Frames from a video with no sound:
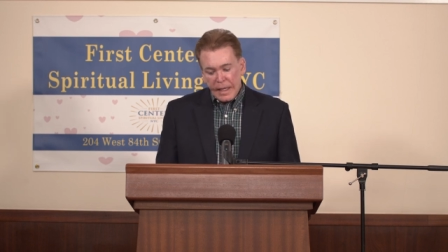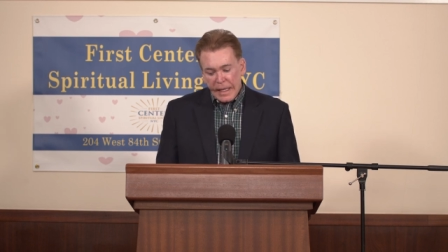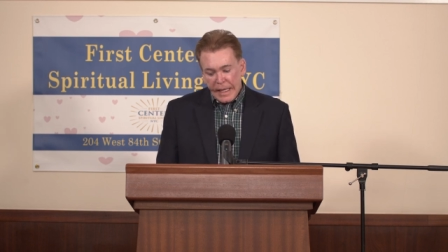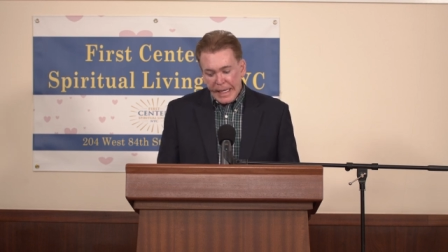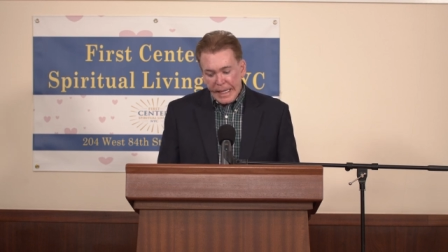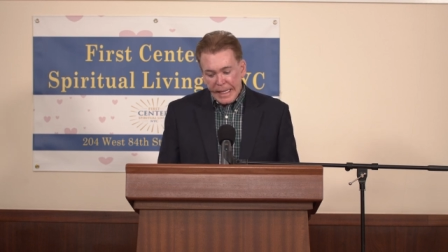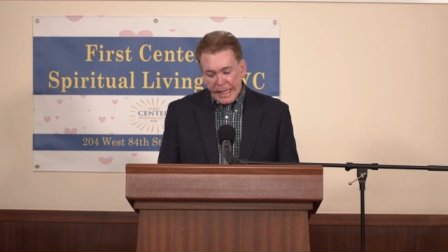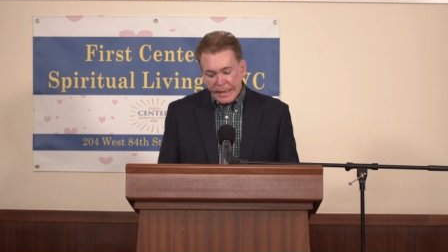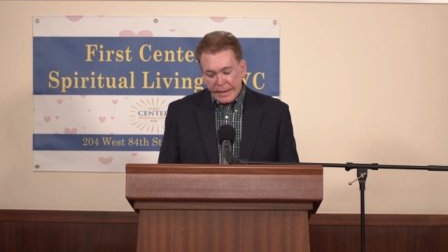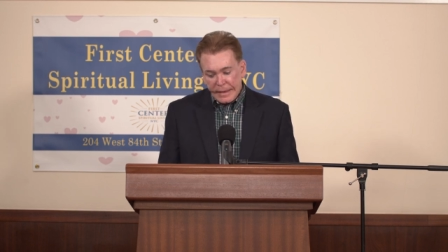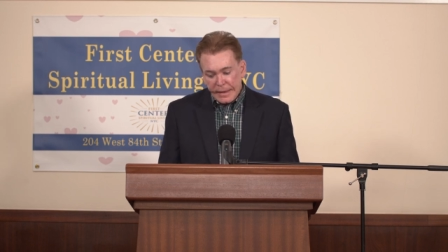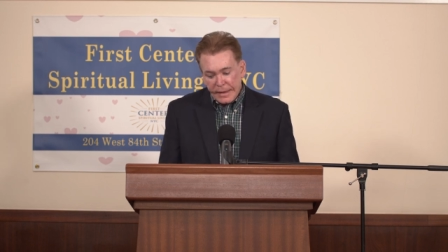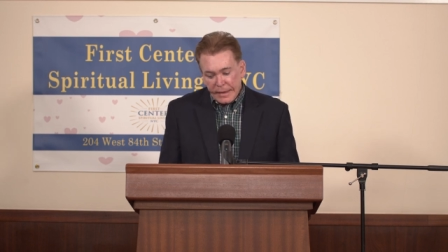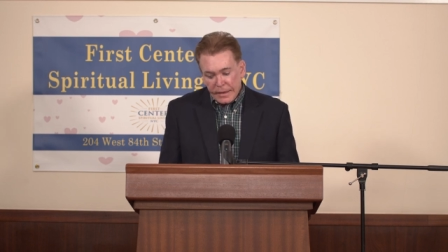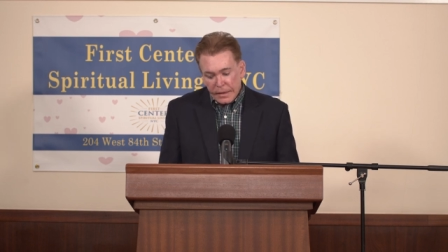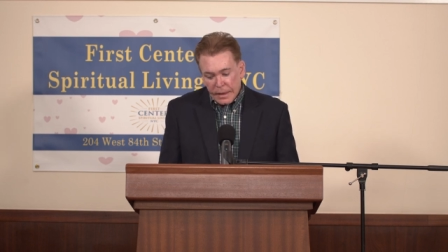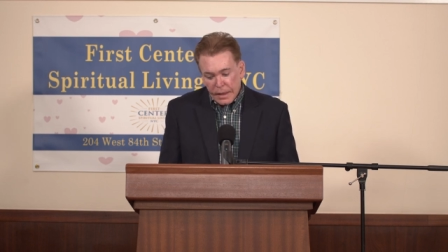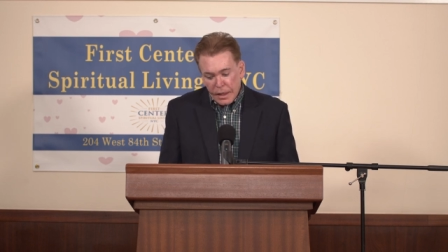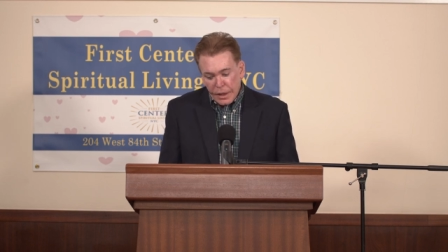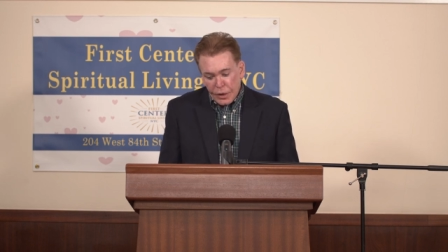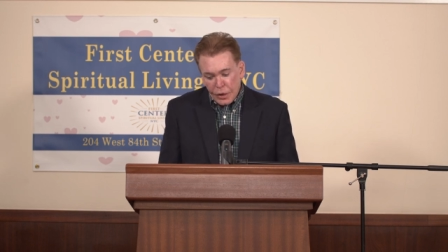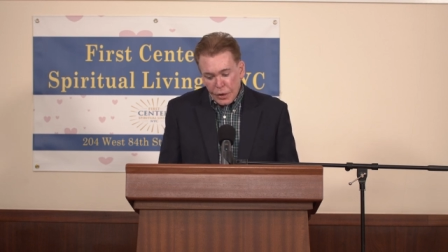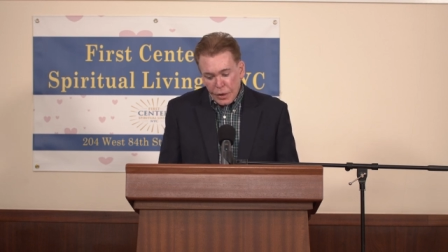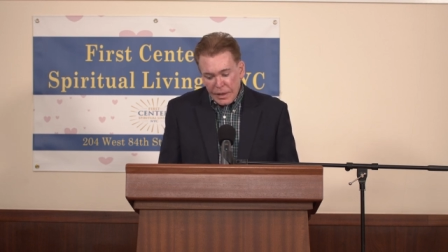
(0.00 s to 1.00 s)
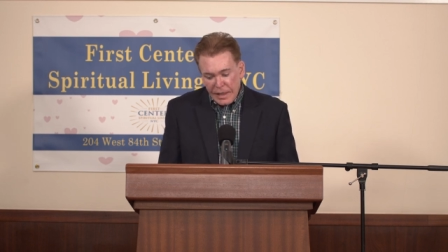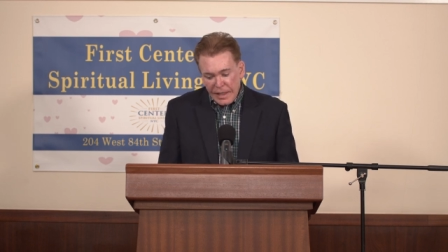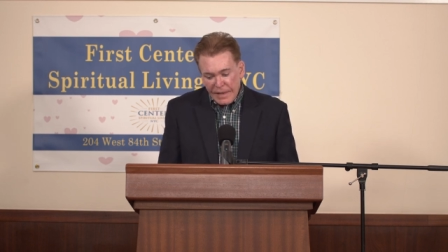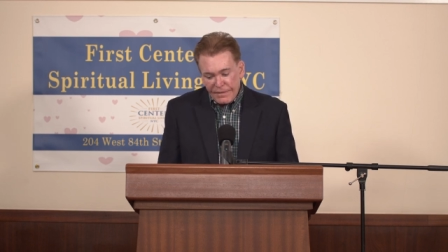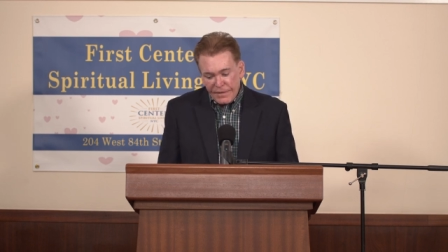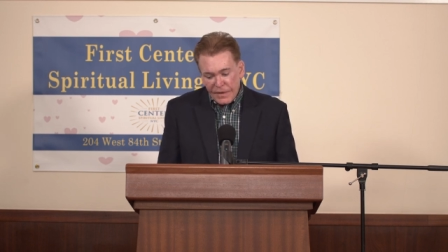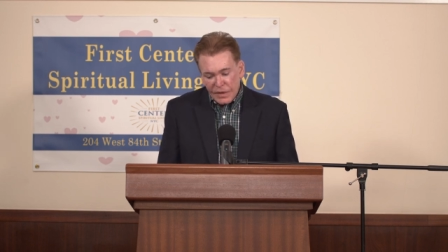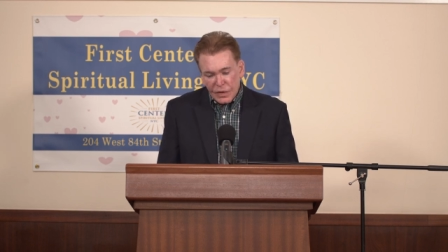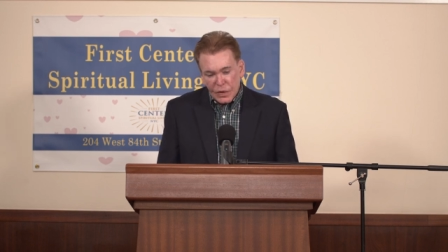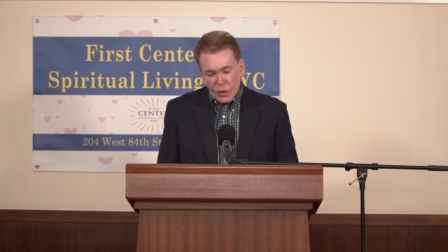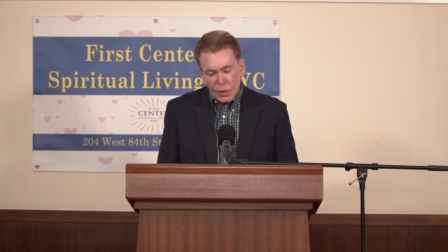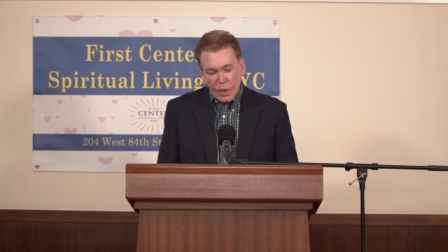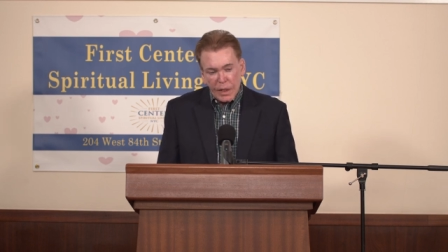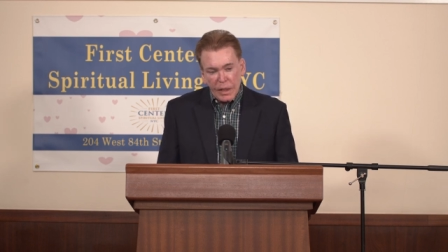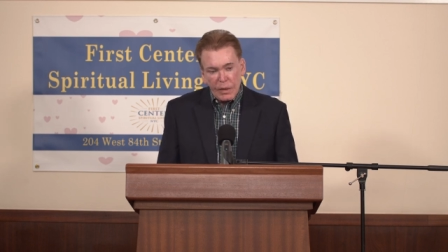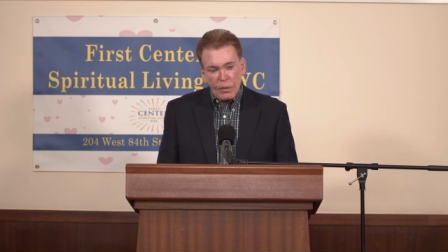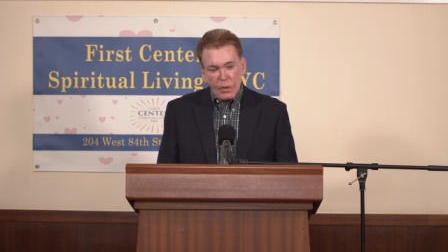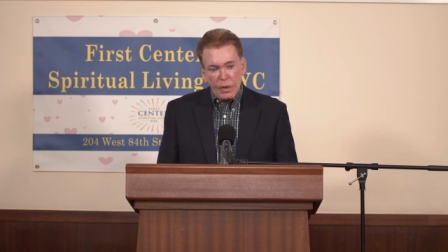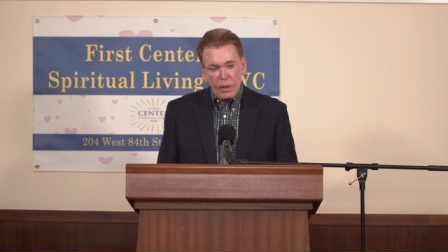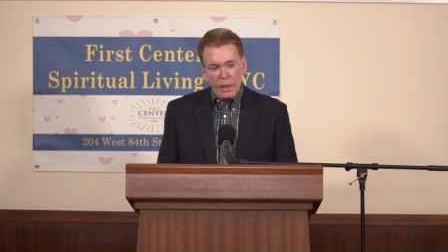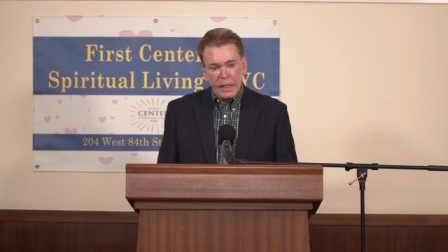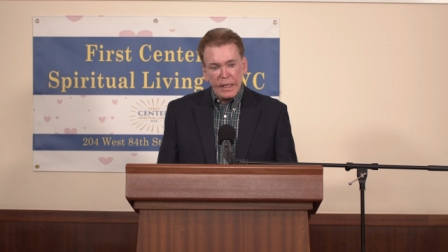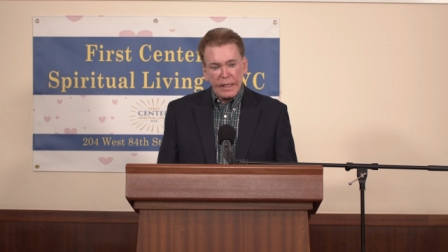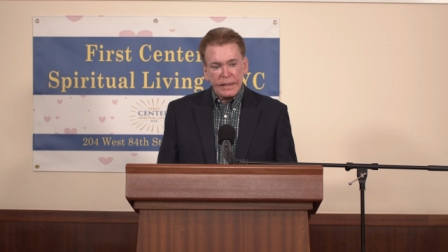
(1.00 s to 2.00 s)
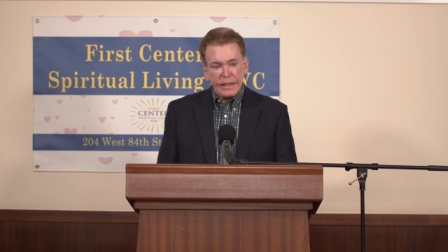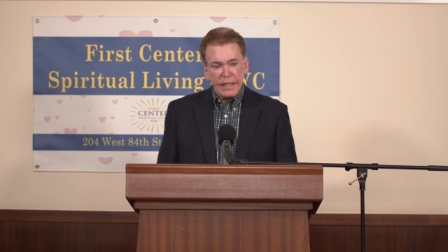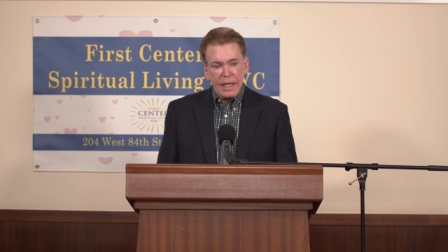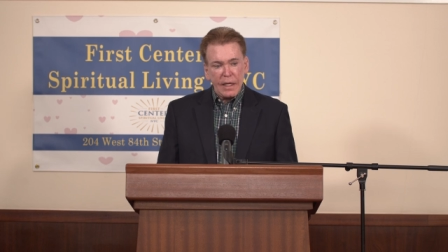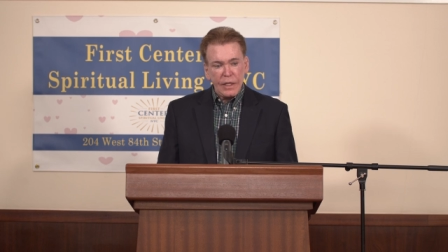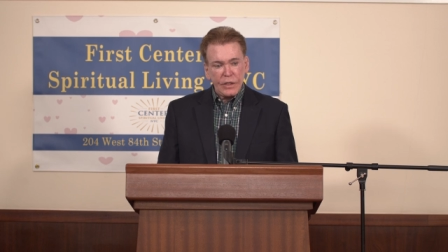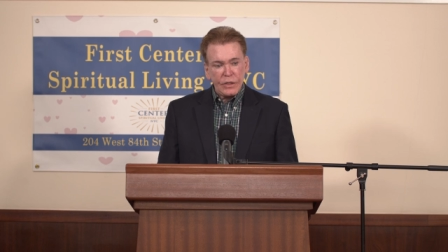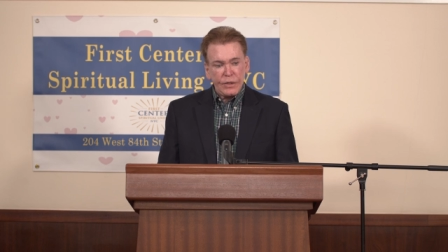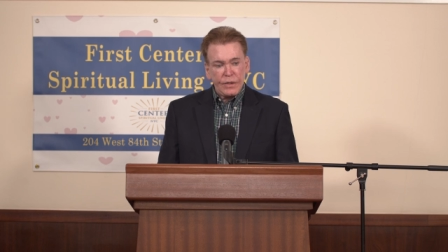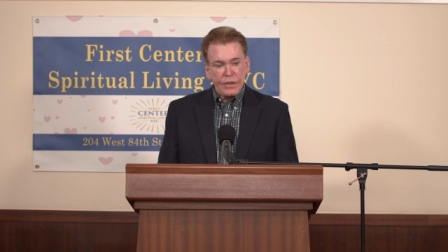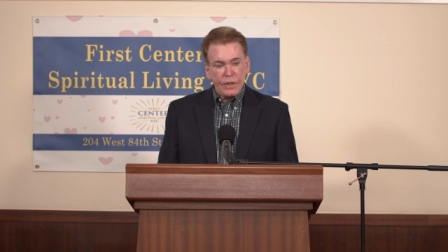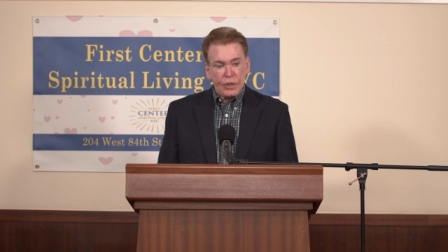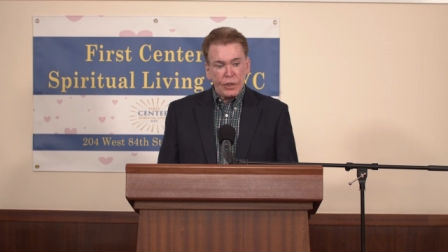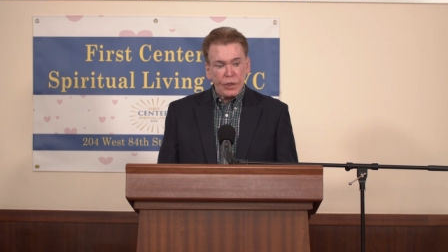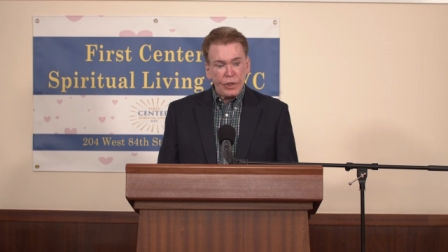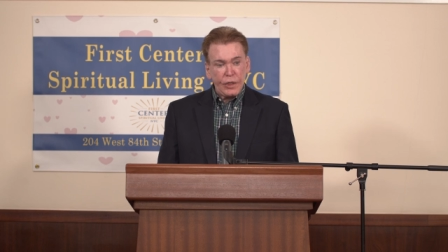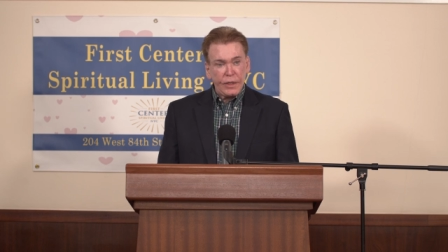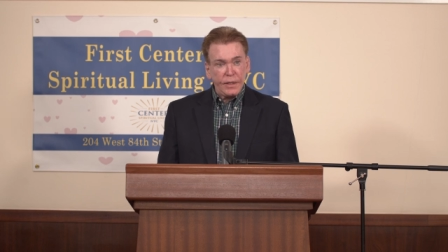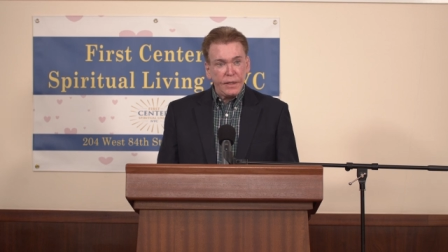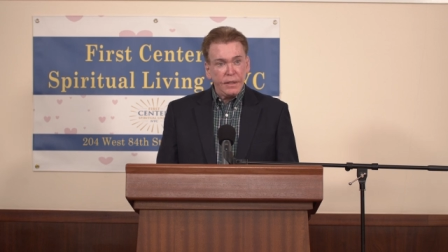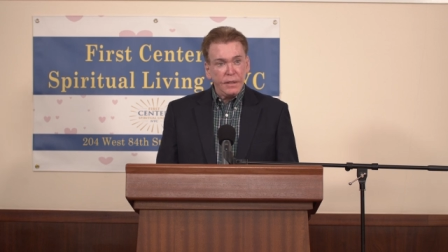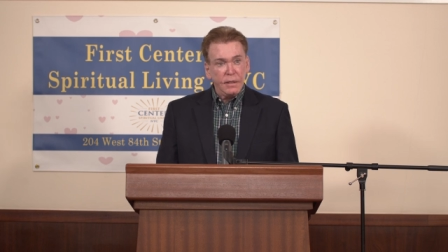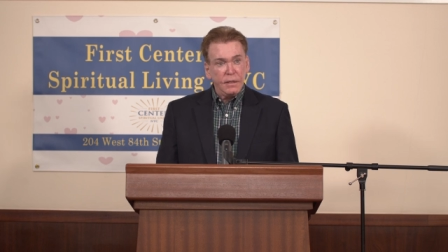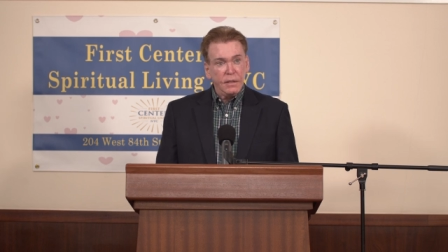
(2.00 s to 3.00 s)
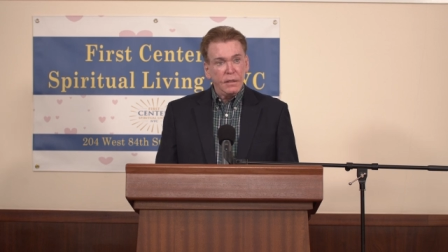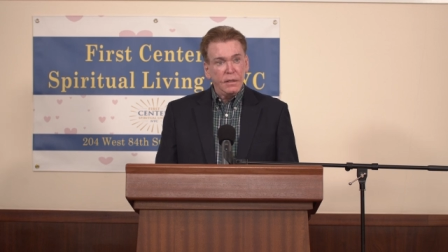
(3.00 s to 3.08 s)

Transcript: And a good inventory will acknowledge the good